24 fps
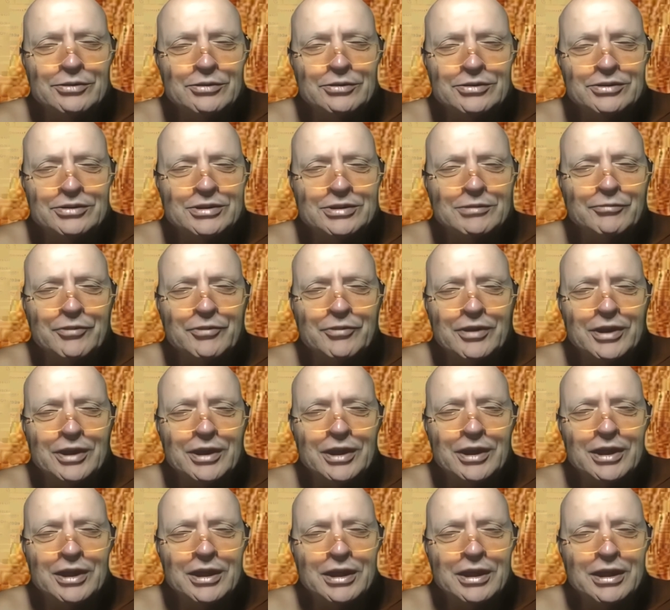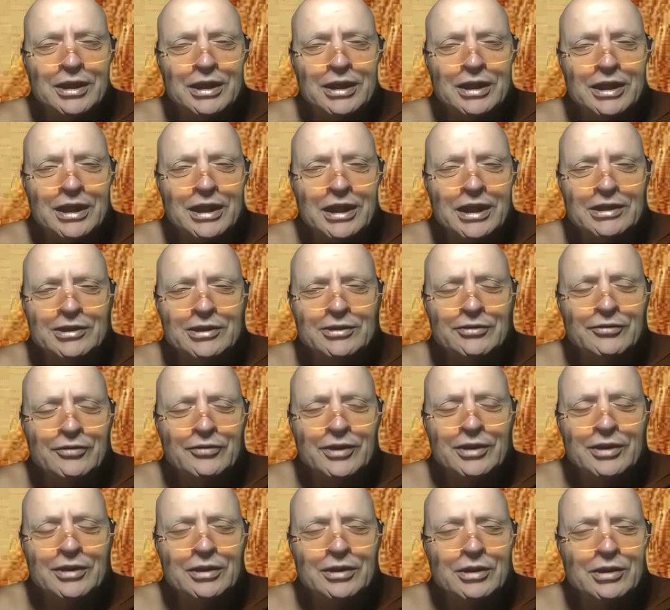or something, and you
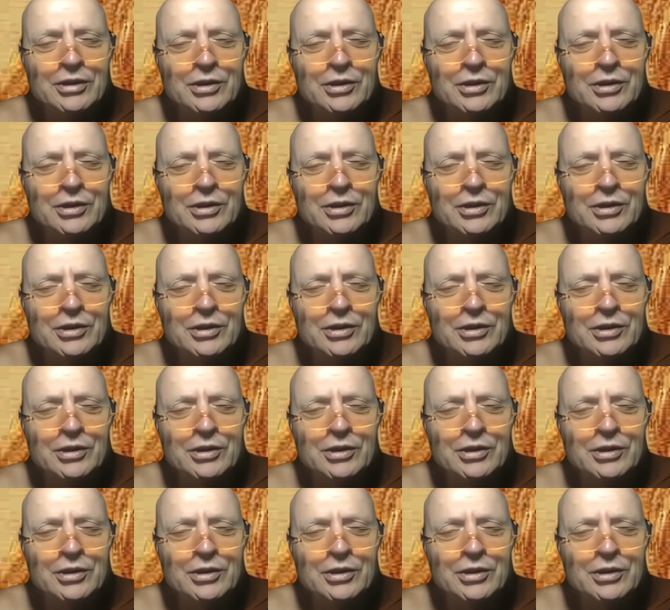think,